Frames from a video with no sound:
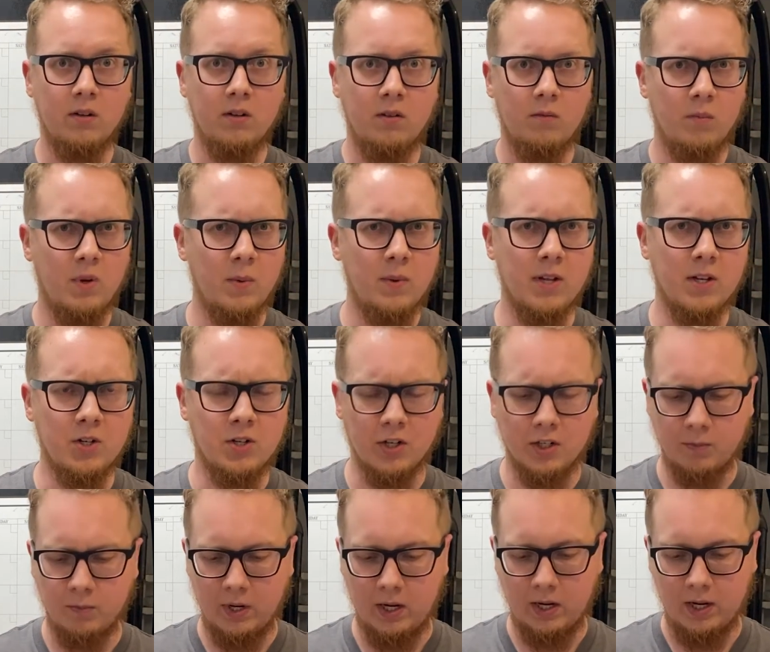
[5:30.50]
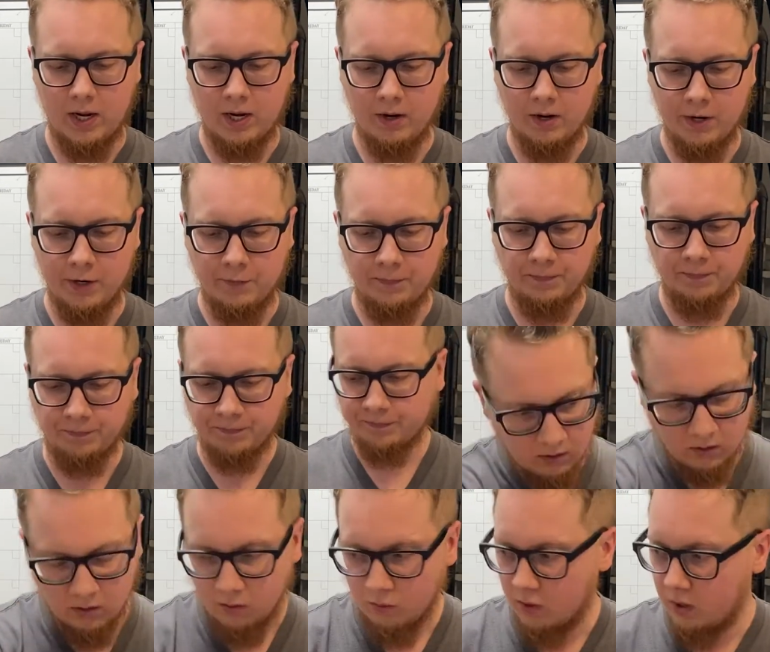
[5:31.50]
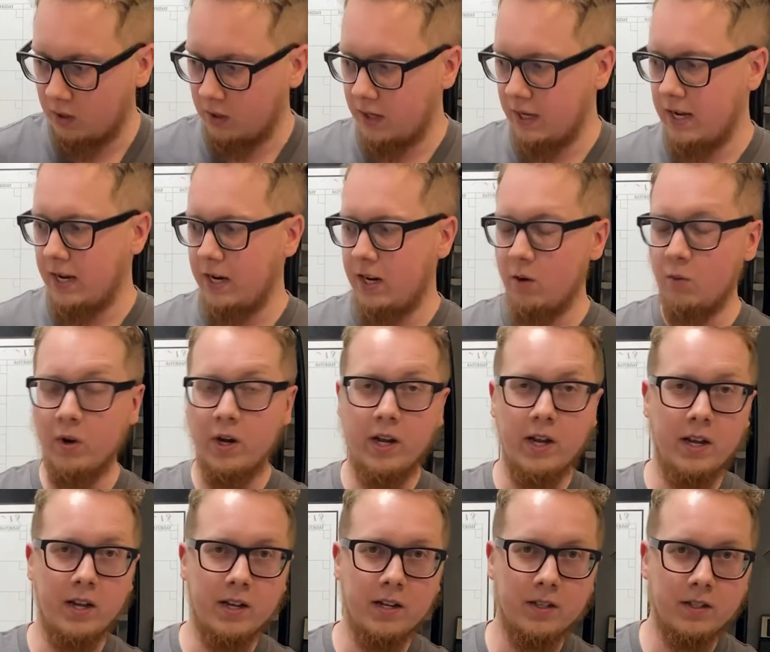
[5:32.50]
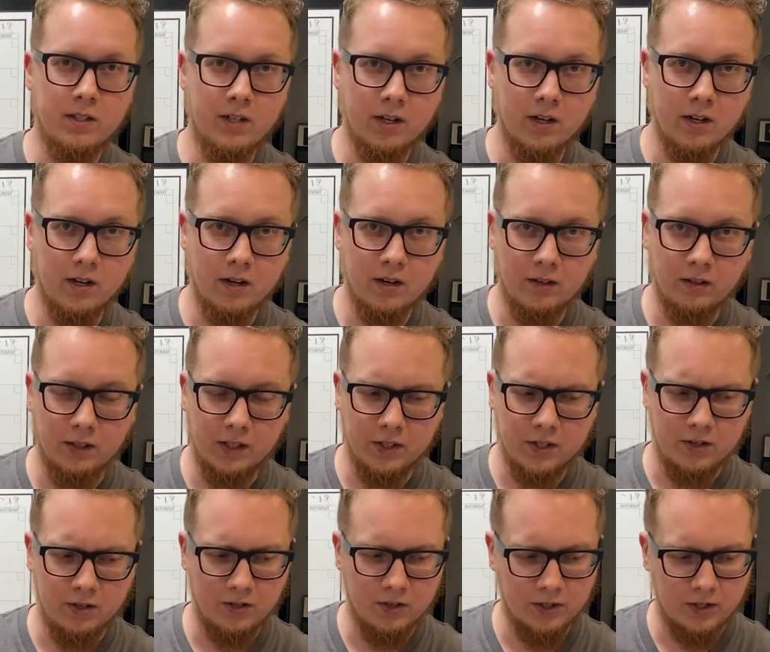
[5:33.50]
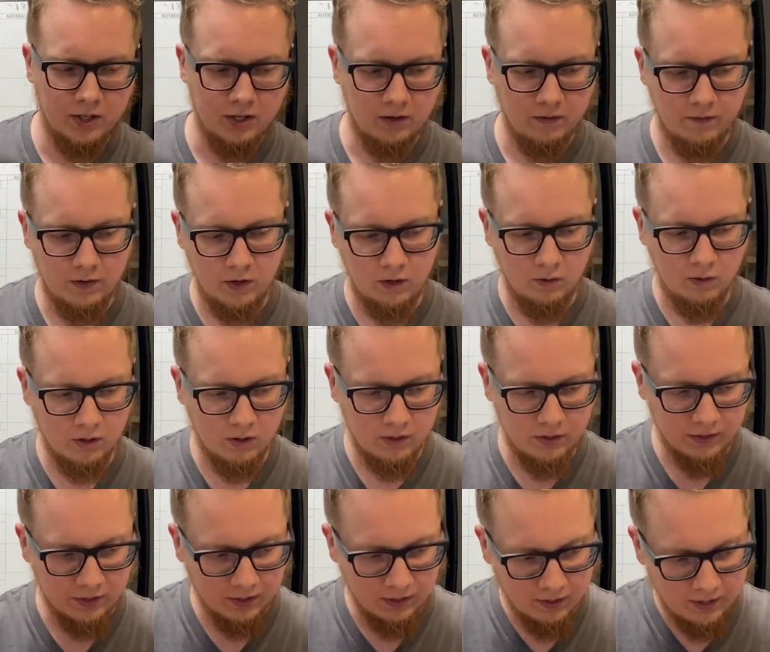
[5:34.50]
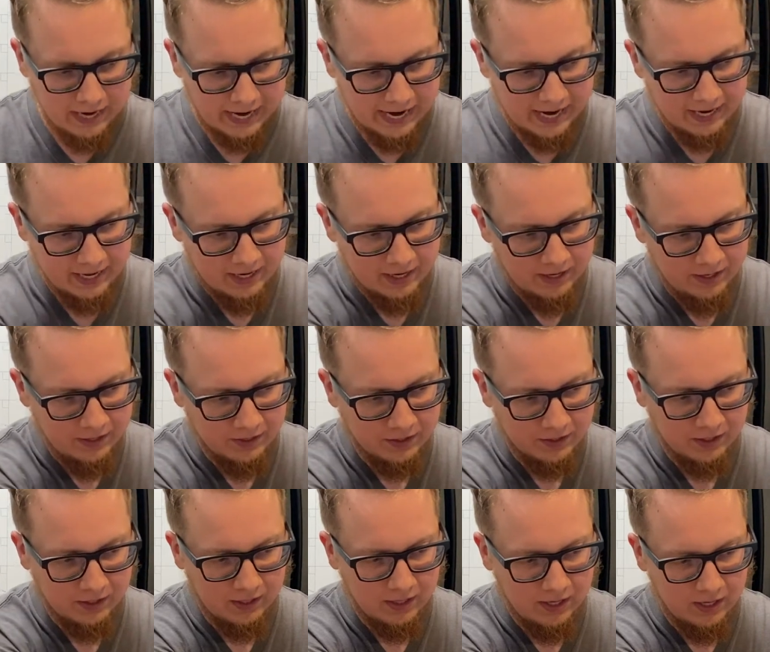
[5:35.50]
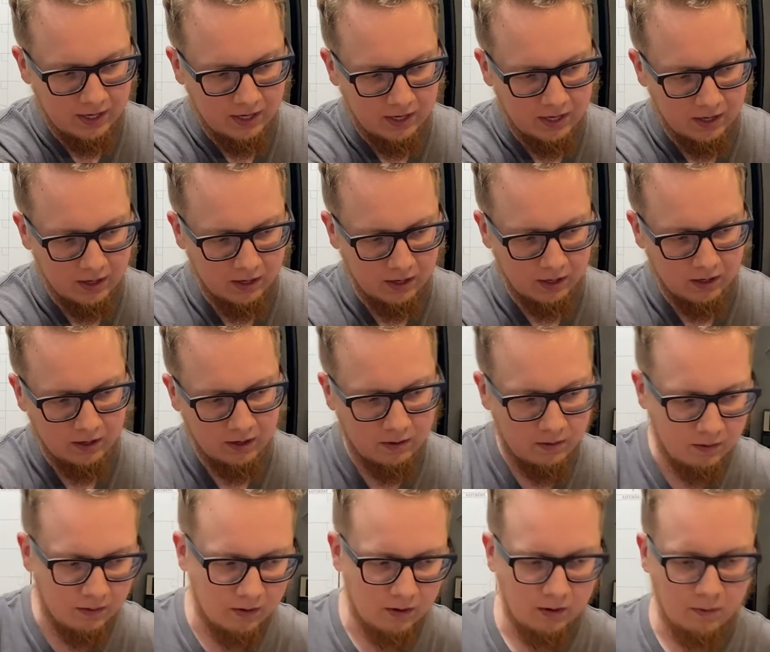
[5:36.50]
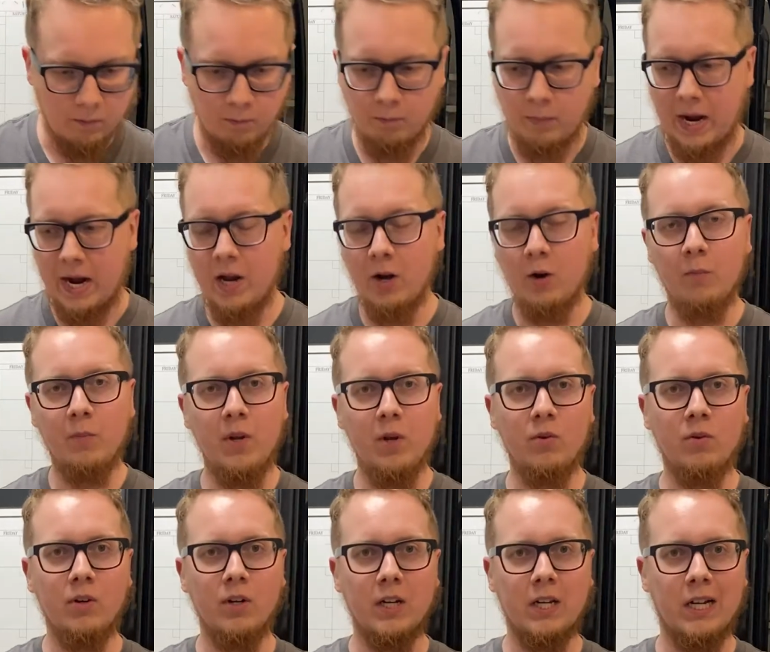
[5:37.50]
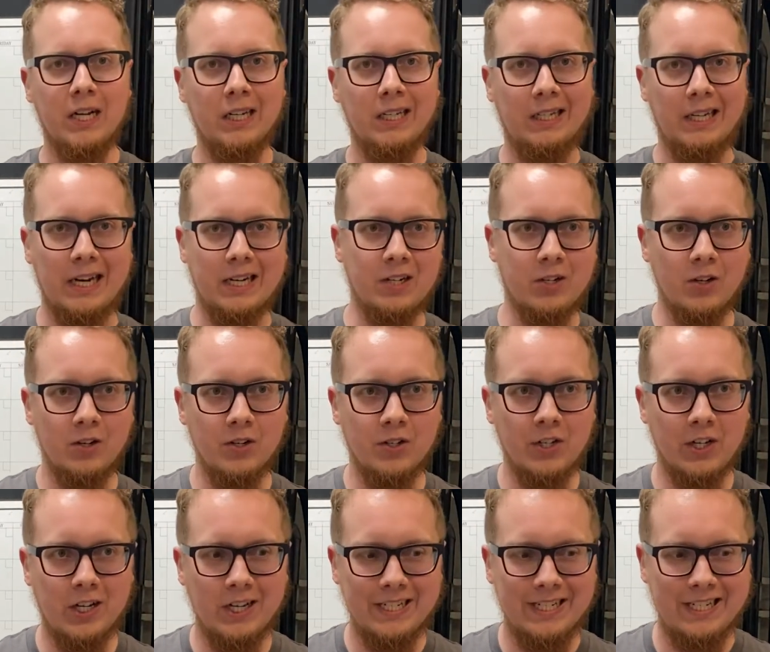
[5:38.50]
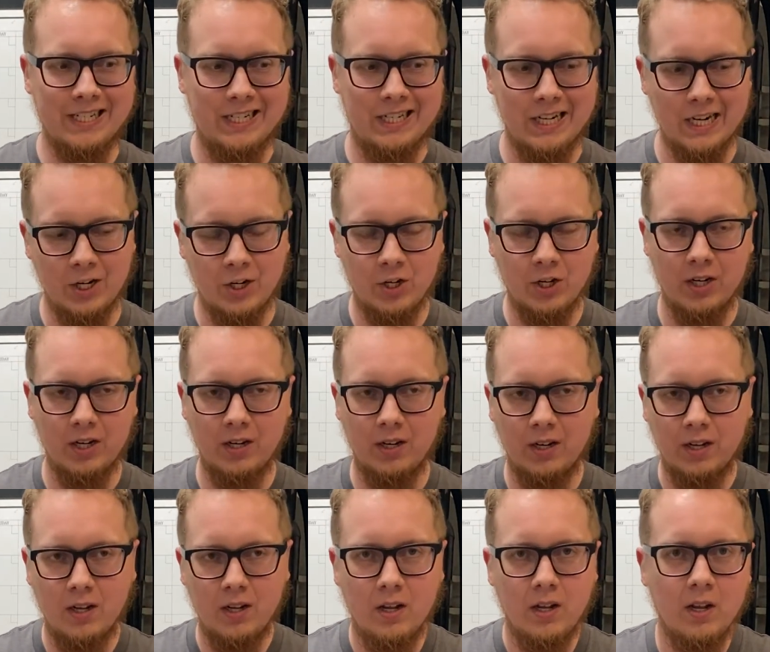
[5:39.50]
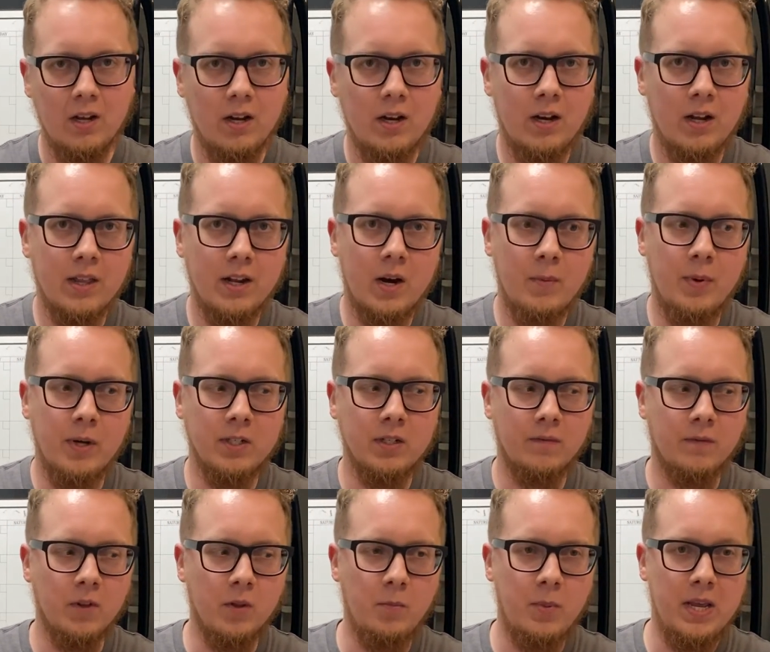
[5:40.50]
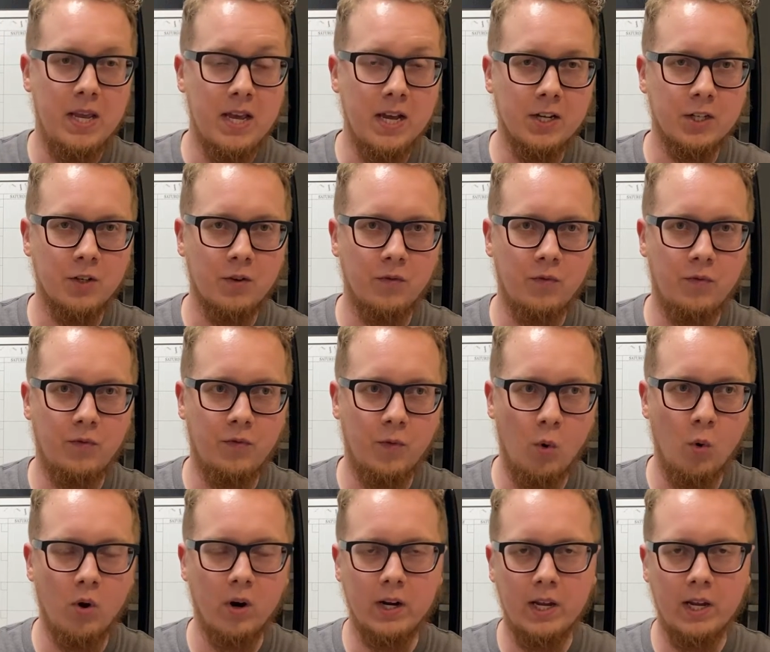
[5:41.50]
Maybe that's just me, I don't know. Well, anyway, dear listeners, dear viewers, that is the Biomutant Collector's Edition that I picked up for the PS4.